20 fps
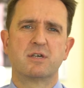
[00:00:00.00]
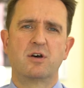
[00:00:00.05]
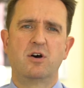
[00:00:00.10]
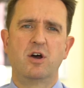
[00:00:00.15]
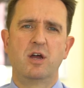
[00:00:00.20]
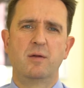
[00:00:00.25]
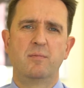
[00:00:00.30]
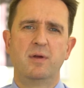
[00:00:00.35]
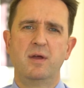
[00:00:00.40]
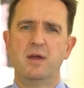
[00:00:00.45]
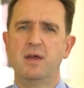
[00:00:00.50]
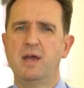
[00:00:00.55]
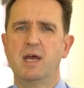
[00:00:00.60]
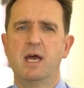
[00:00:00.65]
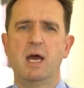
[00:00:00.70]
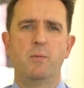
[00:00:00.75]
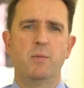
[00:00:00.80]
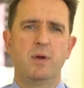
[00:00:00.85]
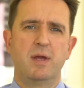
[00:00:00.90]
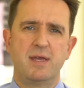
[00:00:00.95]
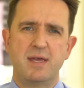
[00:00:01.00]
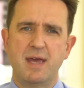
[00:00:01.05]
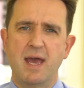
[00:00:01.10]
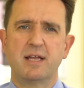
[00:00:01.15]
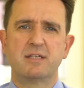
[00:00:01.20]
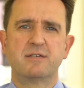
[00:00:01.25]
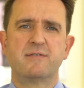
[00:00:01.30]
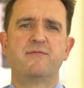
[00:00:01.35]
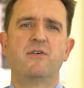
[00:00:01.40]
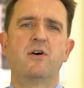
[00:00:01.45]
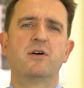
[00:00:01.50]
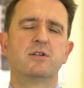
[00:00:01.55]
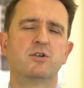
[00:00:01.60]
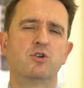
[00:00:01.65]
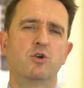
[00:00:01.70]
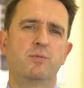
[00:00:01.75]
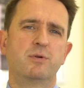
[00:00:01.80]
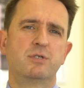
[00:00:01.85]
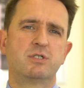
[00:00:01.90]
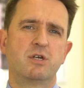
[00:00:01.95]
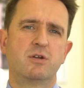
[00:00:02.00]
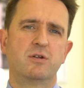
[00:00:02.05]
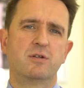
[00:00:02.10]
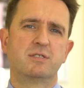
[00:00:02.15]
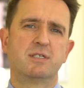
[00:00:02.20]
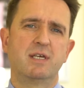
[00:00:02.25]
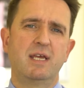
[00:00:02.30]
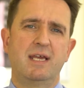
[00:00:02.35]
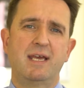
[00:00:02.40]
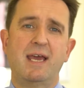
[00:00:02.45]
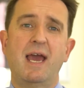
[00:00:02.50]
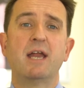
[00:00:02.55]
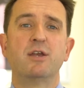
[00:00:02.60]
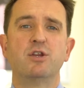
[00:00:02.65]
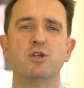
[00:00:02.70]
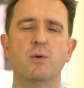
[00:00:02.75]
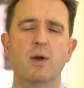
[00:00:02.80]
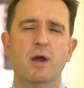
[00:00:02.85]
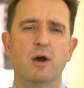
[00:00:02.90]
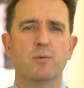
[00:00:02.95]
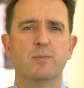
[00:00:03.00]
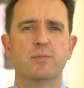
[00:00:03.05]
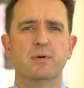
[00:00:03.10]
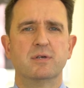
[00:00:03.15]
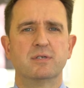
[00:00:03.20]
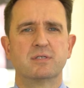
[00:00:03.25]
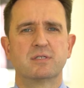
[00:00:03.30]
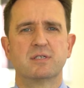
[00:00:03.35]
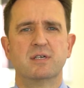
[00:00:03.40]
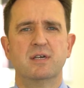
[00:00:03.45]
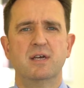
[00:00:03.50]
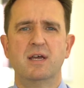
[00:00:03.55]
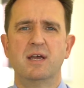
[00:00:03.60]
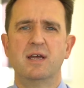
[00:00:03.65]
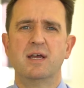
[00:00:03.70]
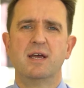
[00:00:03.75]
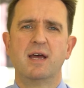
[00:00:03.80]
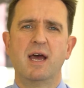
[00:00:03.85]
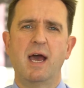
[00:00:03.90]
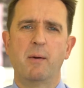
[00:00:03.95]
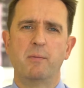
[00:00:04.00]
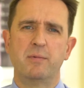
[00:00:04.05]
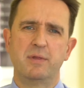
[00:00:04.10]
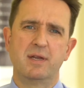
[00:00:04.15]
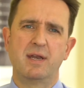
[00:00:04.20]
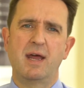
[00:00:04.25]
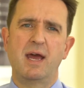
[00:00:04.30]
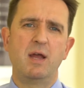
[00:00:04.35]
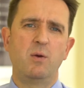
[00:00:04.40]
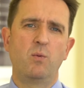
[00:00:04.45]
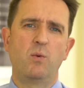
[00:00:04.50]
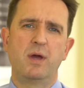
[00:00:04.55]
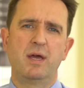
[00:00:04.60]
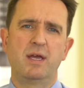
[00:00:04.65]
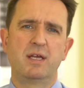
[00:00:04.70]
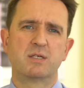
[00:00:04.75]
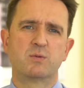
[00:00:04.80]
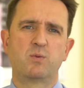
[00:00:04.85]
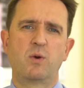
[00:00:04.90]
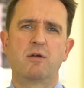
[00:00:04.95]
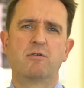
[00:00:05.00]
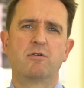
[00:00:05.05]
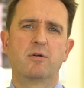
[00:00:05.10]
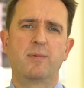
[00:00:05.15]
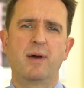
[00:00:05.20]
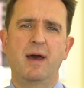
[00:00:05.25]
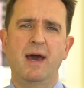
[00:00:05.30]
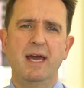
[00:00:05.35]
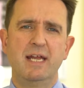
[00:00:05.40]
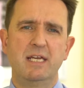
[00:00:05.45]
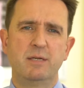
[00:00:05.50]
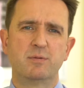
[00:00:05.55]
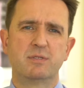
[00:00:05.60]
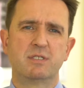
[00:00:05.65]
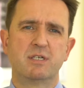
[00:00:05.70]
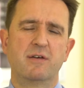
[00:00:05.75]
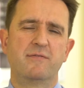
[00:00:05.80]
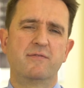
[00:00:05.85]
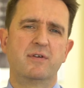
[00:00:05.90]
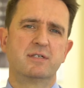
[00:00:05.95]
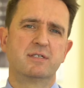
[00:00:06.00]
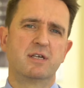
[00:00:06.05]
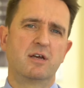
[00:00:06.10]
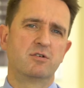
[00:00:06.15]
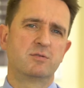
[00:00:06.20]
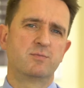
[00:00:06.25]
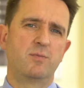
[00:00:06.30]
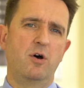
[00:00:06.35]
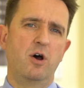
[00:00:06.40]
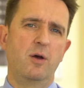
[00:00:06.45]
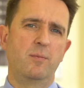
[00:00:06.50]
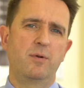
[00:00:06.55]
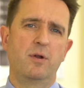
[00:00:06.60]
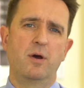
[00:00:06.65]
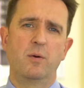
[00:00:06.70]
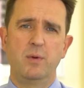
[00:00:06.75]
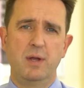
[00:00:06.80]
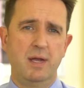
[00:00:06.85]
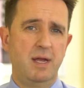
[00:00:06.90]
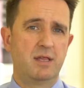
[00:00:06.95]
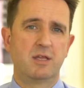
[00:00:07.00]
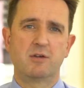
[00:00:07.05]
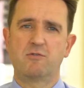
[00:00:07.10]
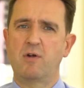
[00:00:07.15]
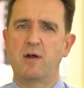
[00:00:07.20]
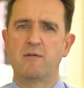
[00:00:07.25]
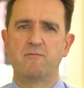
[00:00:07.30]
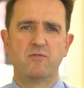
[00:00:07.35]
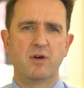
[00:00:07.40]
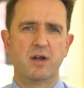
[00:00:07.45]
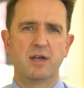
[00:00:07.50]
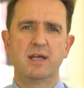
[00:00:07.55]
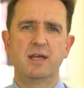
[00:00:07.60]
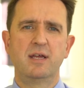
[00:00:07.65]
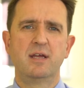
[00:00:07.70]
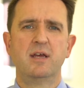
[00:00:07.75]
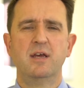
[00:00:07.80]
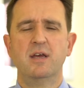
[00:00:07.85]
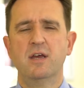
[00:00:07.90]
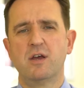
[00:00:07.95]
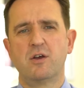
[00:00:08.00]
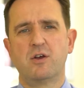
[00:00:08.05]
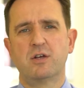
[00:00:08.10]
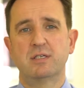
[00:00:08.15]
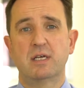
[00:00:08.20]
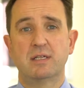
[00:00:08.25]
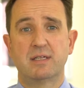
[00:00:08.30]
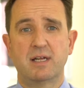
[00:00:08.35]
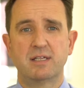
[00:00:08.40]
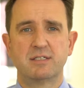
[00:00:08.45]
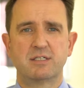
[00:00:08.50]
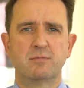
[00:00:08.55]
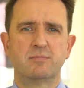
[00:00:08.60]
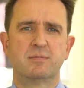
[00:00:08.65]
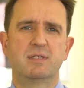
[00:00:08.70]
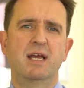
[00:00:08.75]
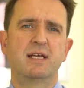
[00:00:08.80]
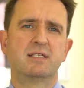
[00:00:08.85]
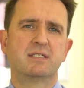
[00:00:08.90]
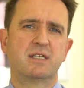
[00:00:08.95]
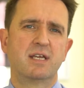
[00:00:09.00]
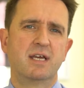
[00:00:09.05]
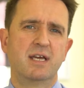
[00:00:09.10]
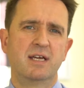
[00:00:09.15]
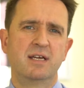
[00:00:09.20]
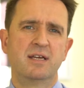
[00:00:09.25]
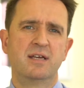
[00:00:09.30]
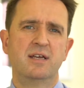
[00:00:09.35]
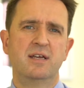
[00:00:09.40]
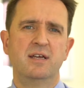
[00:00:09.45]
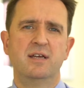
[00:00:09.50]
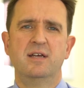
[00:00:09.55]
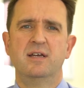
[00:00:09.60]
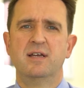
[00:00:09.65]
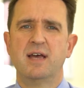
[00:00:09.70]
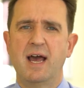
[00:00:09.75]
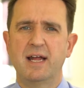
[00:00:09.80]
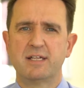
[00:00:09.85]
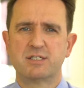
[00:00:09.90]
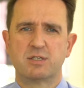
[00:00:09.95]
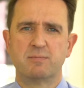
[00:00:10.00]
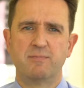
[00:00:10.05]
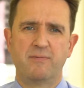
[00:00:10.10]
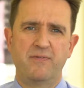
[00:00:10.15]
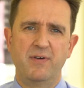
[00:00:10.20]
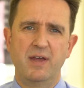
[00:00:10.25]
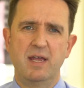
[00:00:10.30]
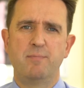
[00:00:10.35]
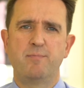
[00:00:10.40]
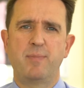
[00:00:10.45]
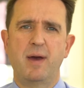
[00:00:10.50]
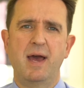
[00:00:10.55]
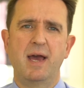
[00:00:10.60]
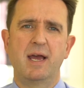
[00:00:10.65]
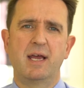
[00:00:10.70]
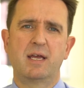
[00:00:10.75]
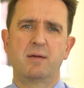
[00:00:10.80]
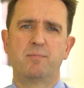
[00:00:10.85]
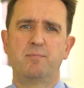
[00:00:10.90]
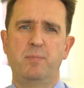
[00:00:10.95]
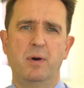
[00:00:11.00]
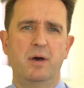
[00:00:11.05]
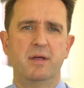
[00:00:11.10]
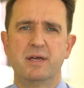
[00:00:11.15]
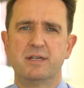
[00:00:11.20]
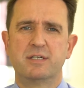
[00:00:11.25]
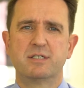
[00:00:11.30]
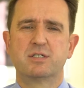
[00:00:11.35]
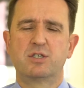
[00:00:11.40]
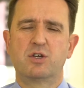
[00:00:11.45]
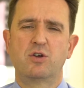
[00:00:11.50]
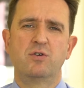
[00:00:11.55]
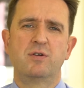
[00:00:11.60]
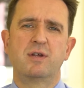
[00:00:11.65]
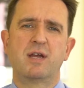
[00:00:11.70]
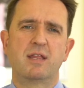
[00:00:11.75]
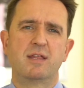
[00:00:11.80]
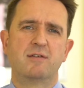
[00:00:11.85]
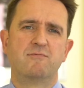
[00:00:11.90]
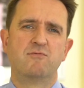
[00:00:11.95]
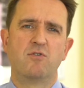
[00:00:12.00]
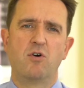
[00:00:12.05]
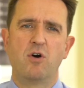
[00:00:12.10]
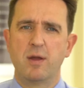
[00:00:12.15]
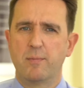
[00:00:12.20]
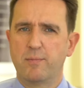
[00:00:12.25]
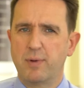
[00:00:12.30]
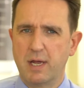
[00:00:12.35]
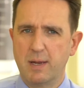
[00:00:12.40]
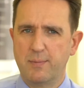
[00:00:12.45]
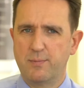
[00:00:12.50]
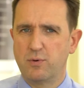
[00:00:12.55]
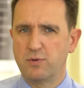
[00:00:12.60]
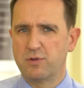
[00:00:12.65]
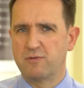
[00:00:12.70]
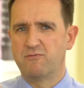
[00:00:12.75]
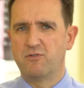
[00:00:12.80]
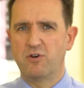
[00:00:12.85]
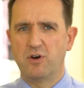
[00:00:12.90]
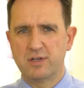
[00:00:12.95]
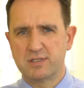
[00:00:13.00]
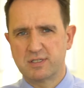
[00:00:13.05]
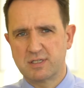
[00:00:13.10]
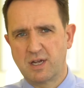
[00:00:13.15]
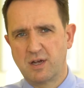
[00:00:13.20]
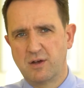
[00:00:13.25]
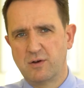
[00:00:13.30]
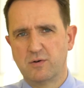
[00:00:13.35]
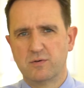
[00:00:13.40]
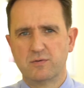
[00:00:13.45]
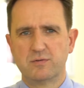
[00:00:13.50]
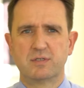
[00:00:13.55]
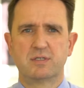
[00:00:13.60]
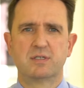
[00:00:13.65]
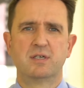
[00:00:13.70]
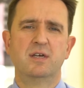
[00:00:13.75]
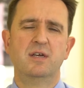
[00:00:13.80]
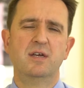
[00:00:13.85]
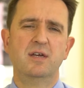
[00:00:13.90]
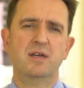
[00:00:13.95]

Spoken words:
time, and we're yet to find an opportunity. Can you help us? And within 8 weeks, we were about 80% of their sales pipeline. We hit the ground running because they'd done some testing, had some feedback, but they just couldn't get the right people, the right skills,